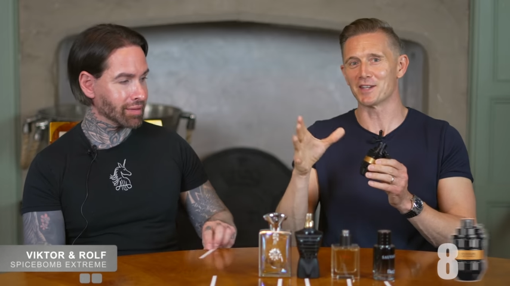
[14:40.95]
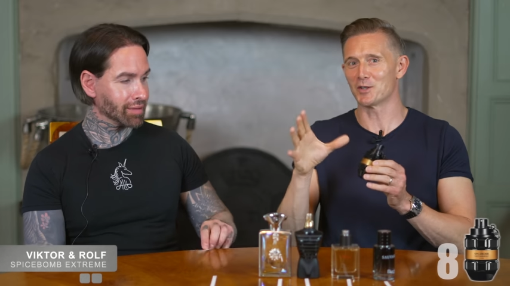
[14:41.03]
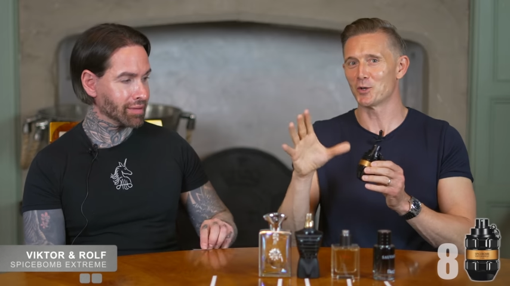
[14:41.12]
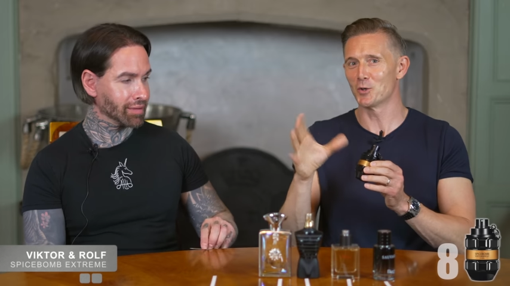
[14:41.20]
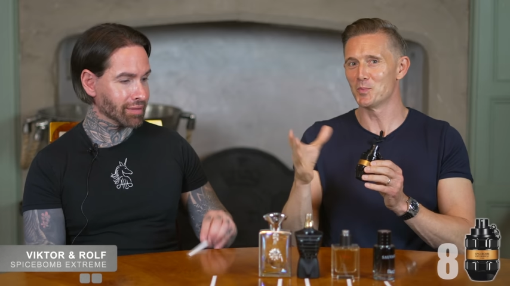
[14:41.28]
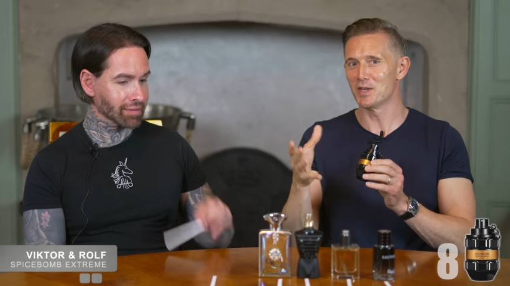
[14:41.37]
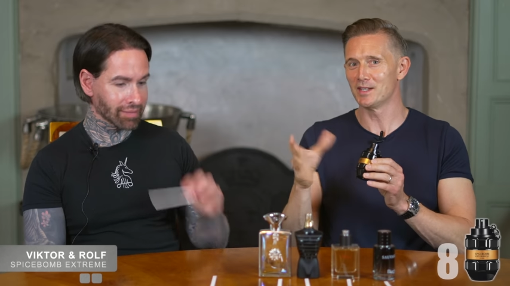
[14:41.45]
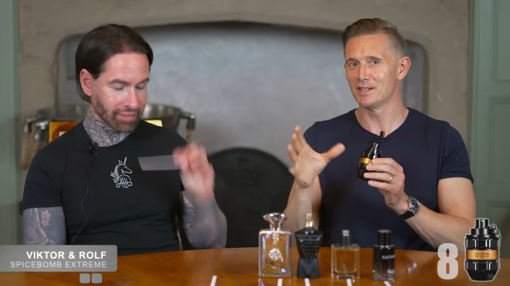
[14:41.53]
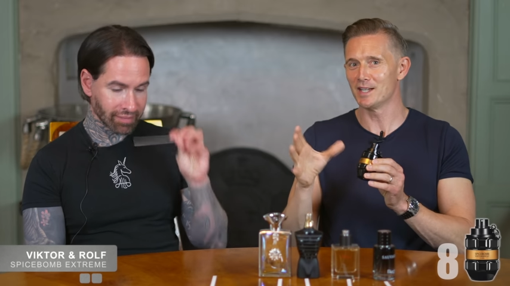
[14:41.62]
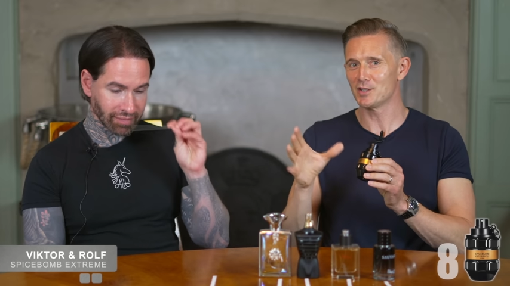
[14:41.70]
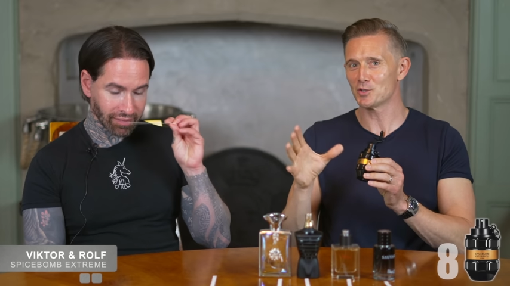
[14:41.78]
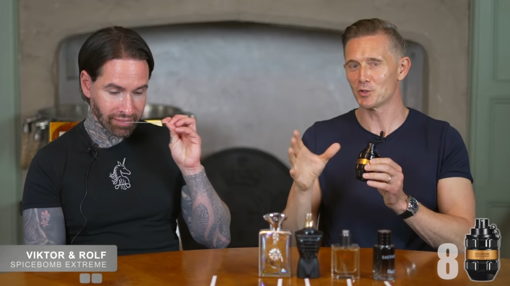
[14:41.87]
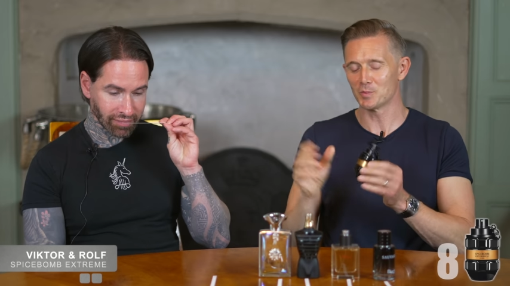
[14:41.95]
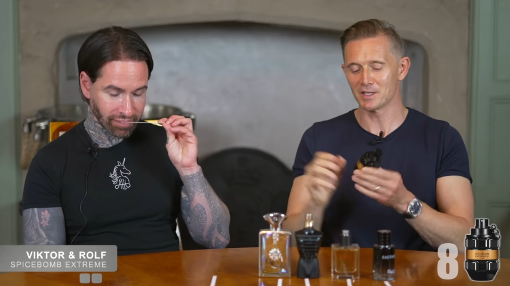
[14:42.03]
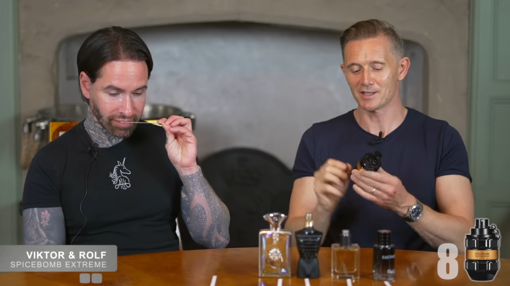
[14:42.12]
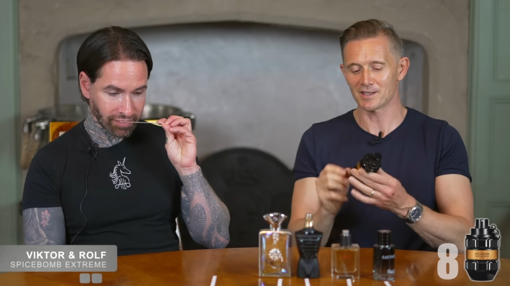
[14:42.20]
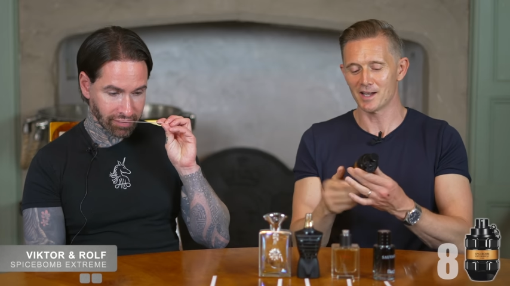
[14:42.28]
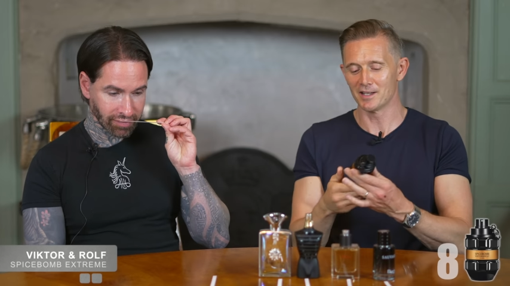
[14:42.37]
Speaker 1: It could be niche, could be
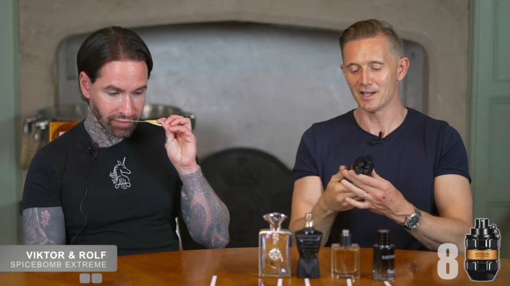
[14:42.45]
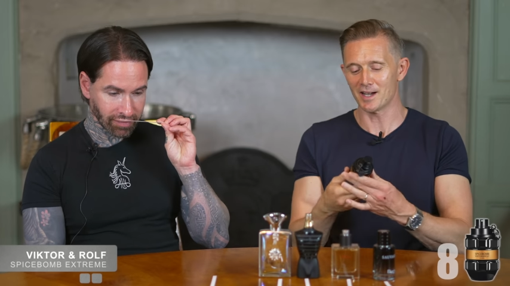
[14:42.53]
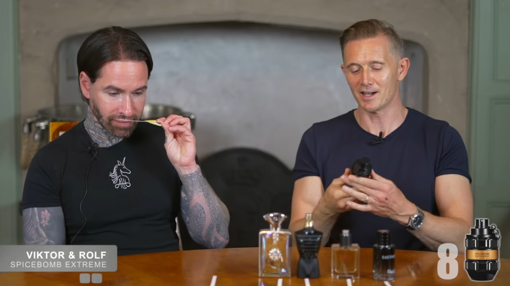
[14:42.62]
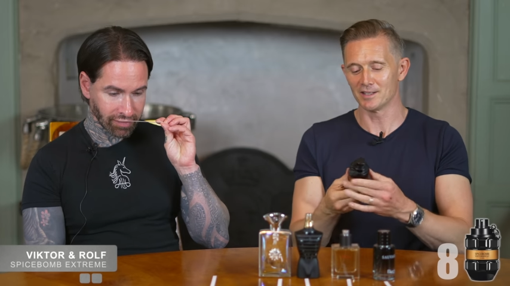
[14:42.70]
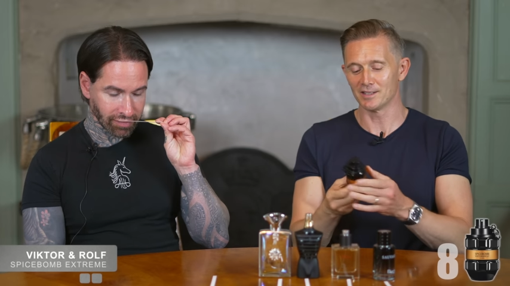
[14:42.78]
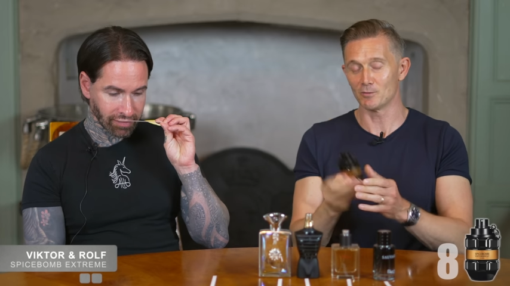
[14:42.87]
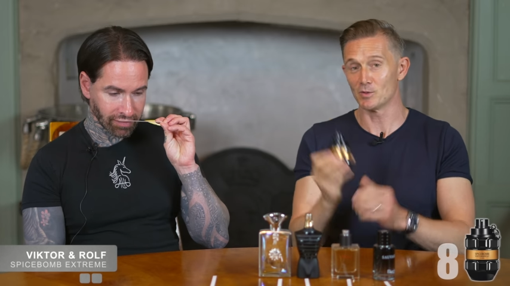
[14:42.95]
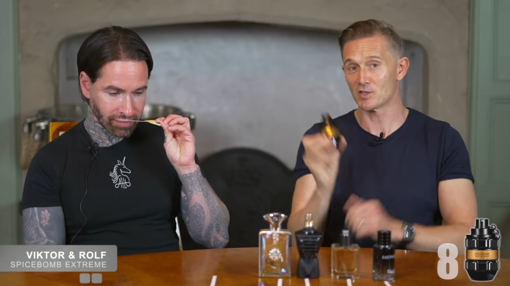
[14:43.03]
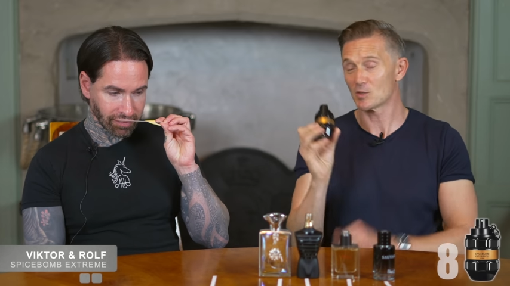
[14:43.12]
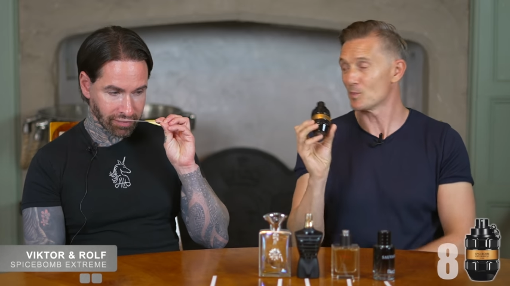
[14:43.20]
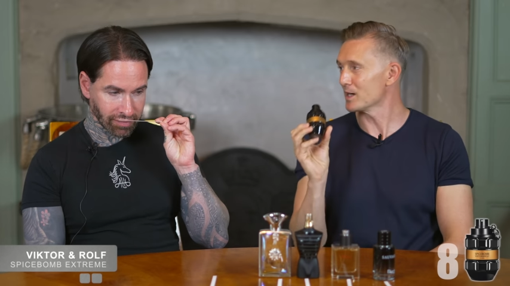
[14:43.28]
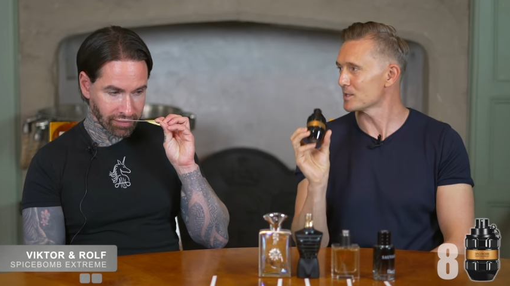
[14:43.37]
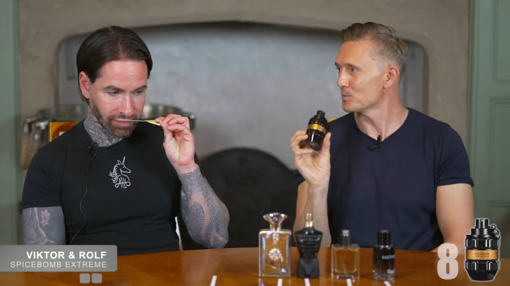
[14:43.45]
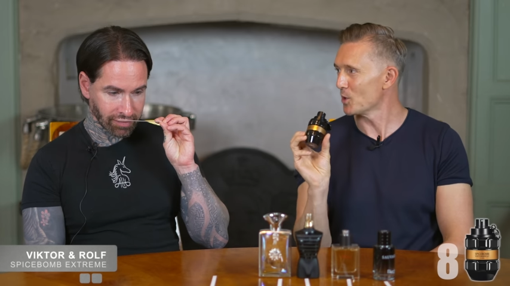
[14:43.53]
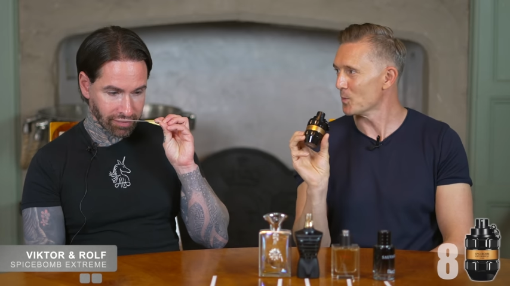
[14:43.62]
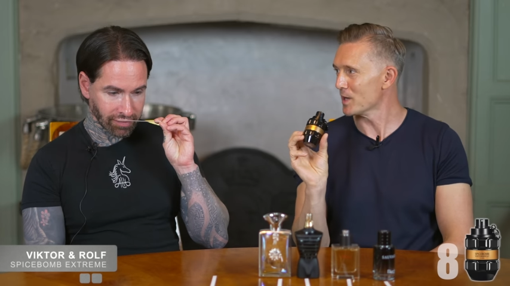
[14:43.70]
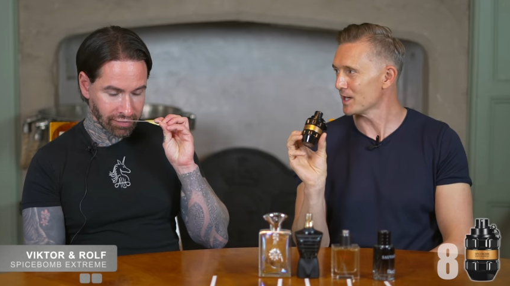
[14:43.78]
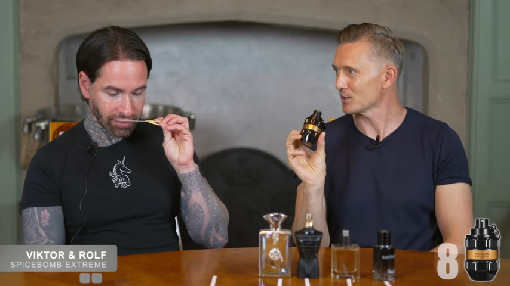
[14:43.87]
designer, and it was Spice
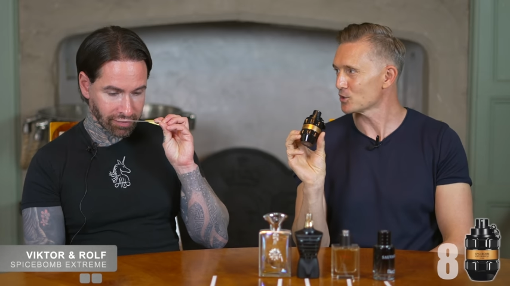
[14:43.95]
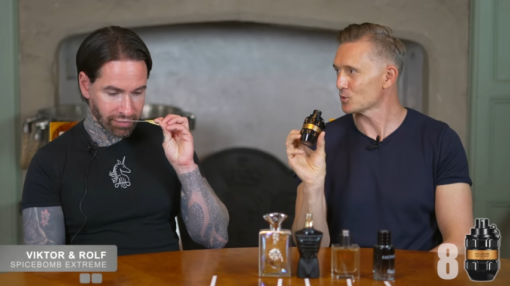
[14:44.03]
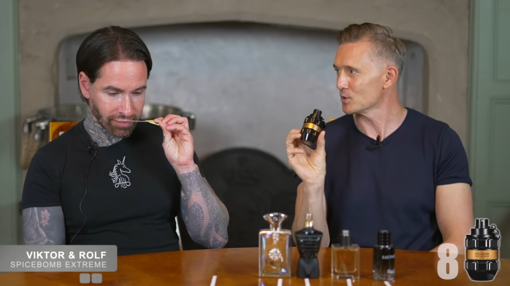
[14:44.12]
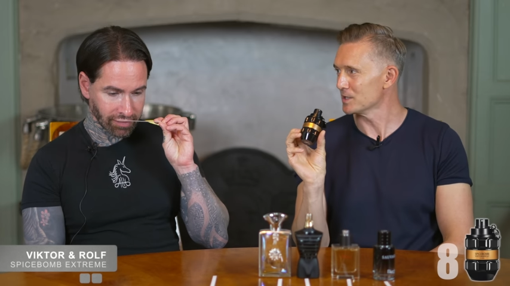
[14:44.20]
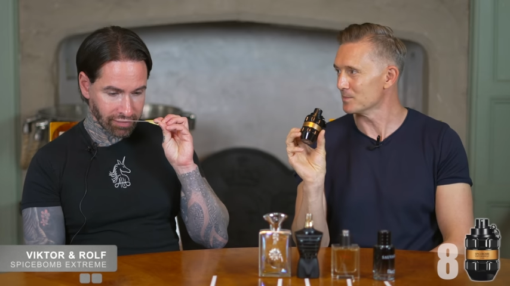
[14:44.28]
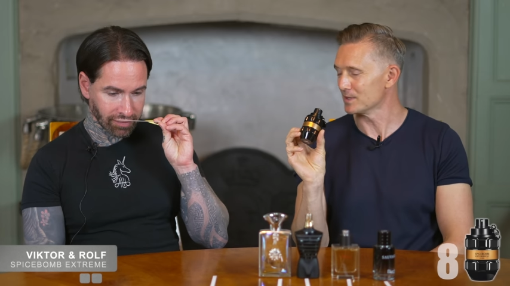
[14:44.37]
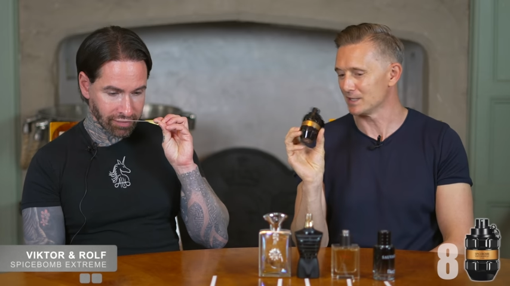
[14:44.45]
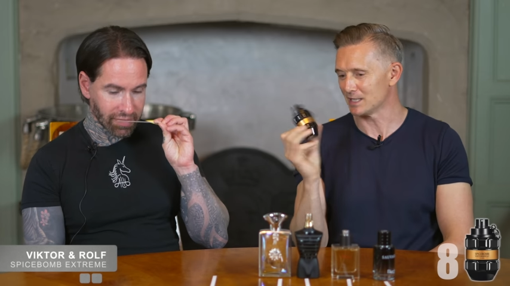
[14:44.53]
Bomb Extreme.